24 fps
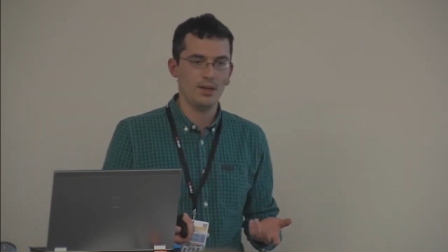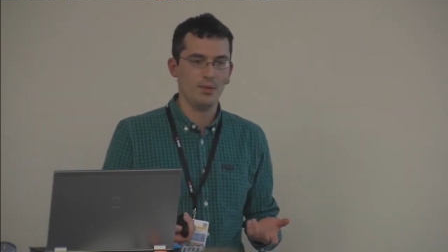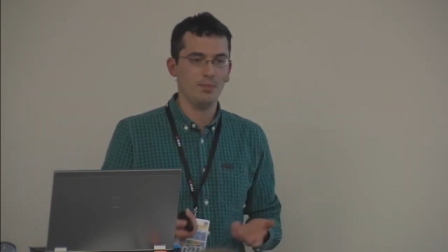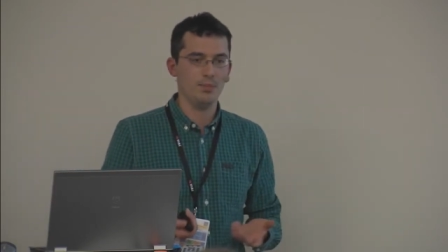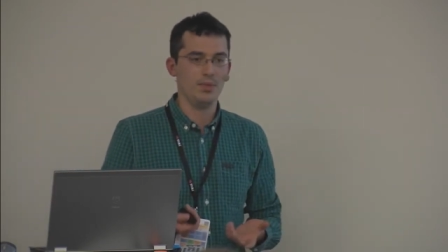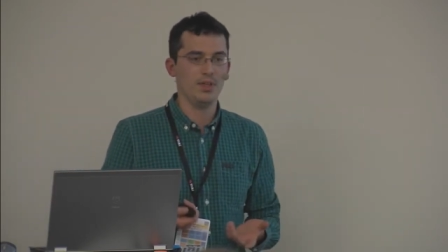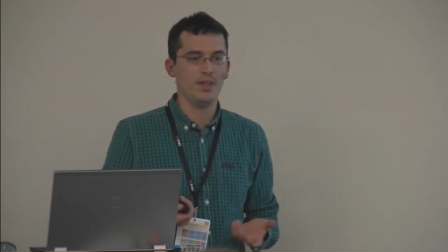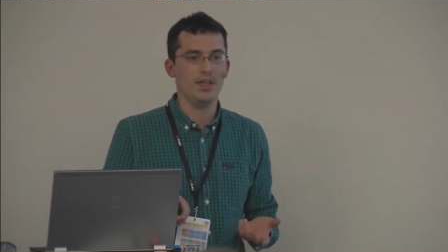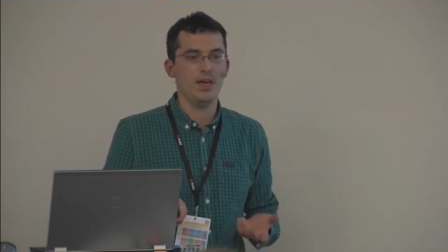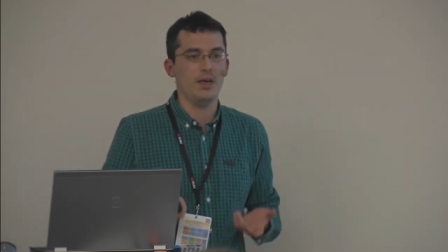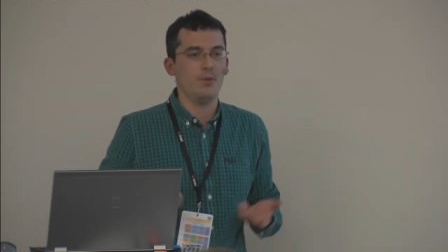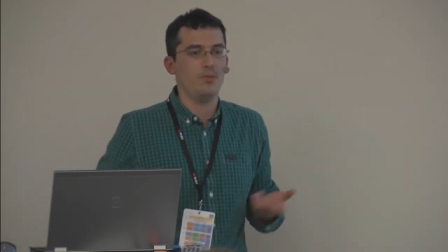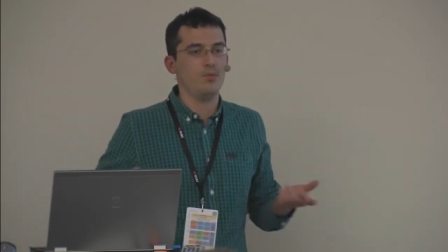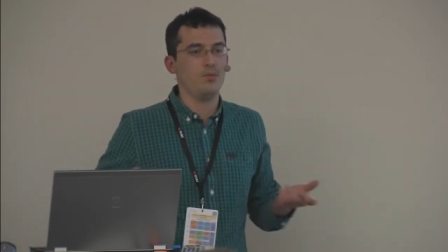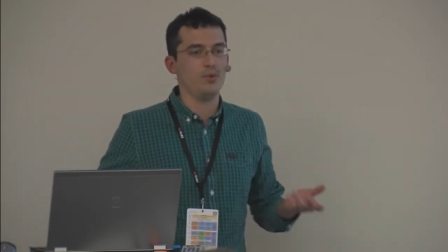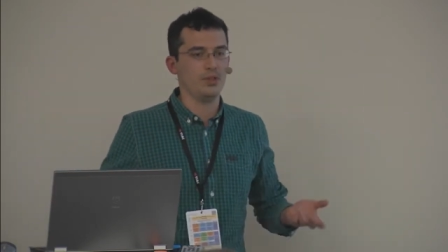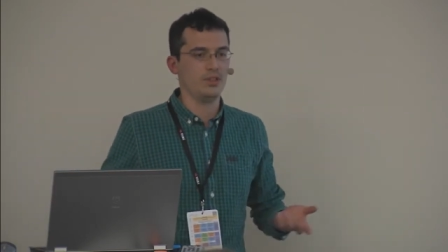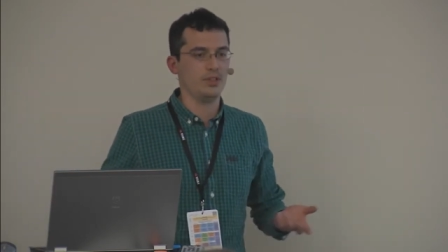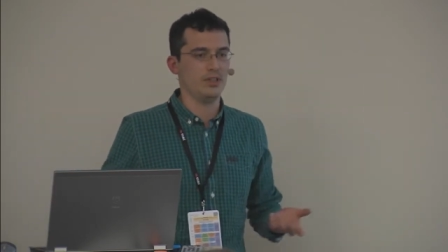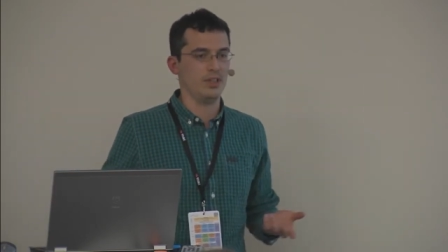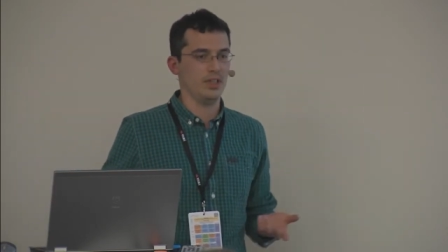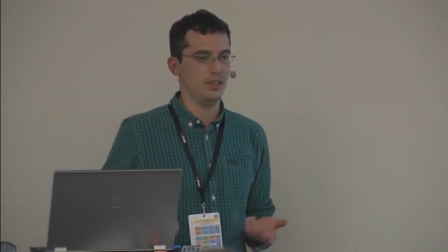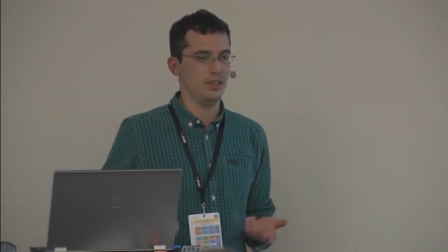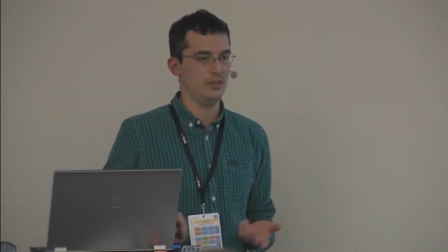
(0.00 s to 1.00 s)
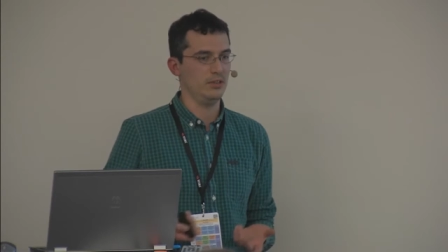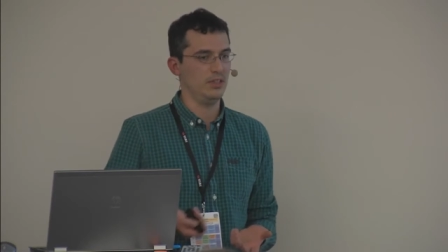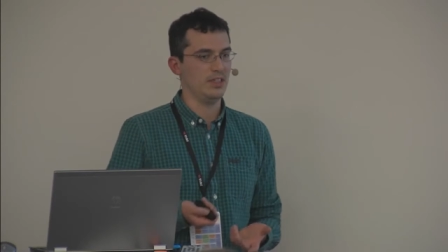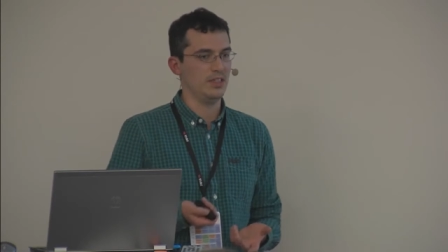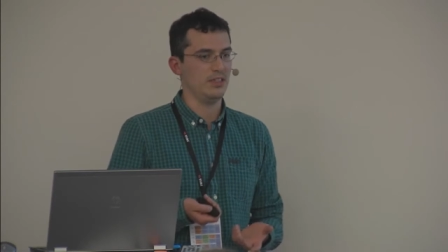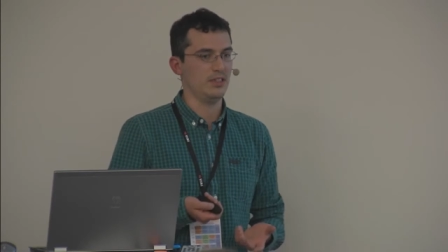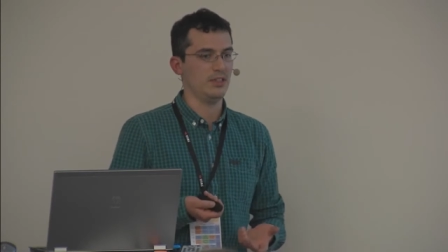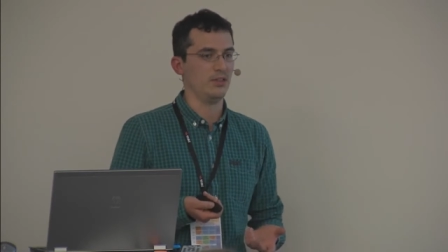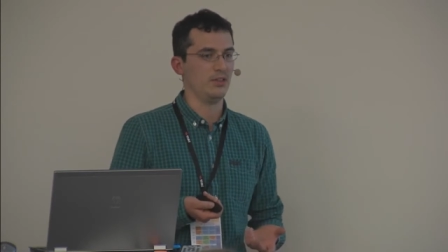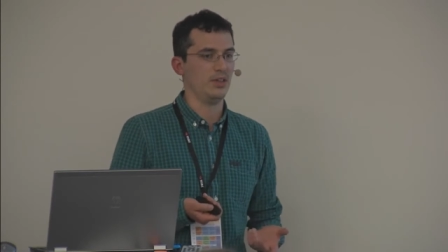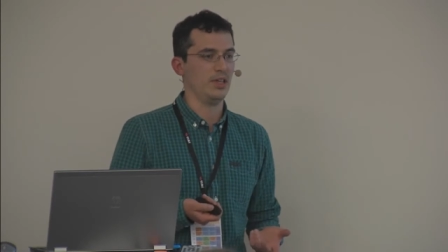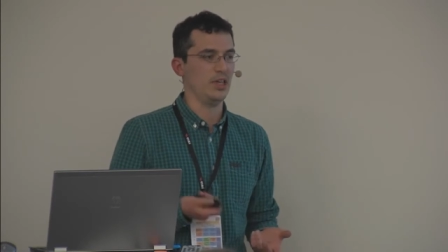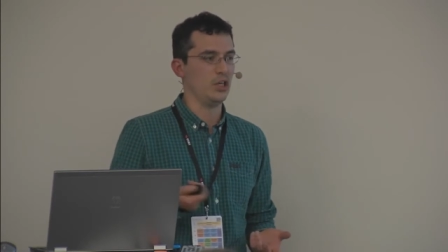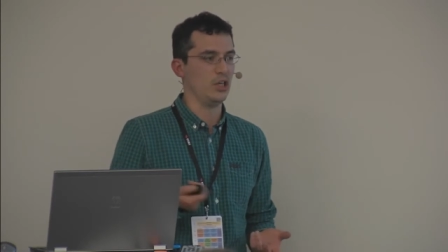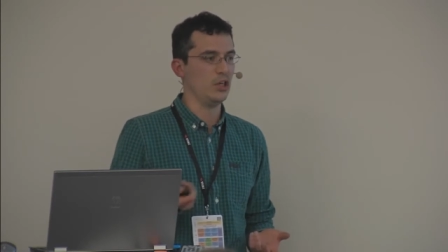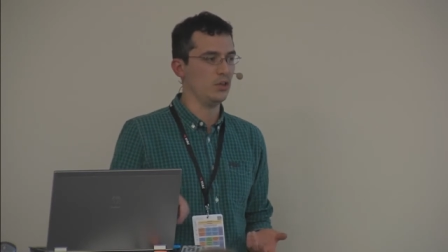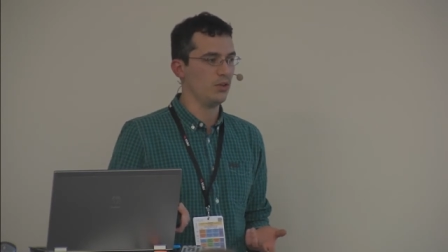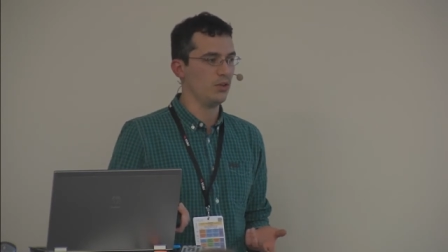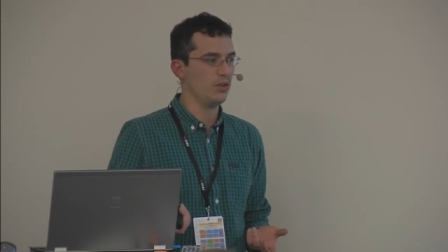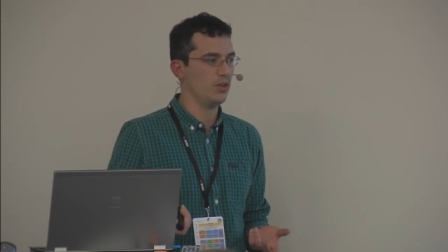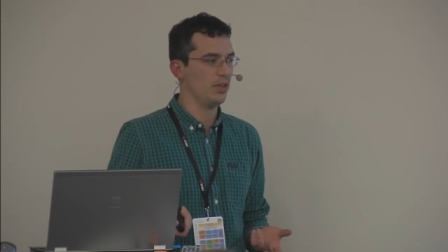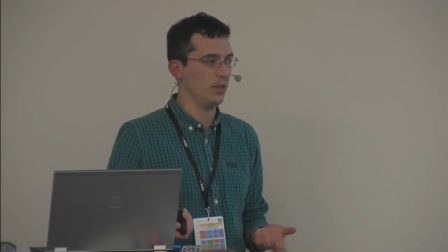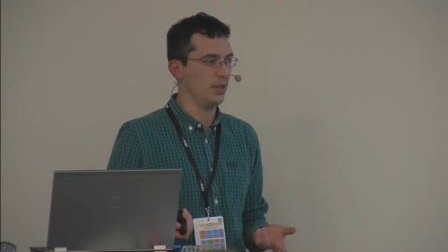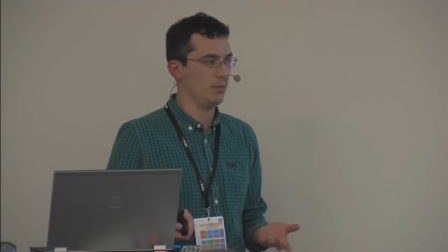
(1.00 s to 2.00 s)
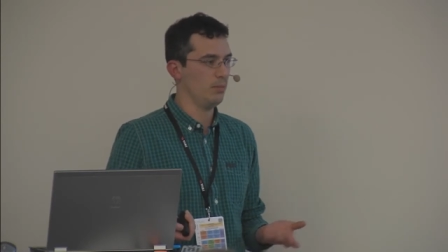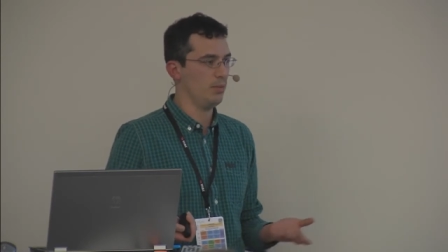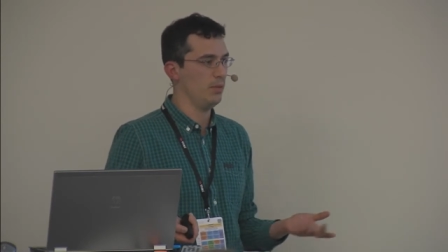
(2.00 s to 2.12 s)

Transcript: but that wasn't necessarily a good thing.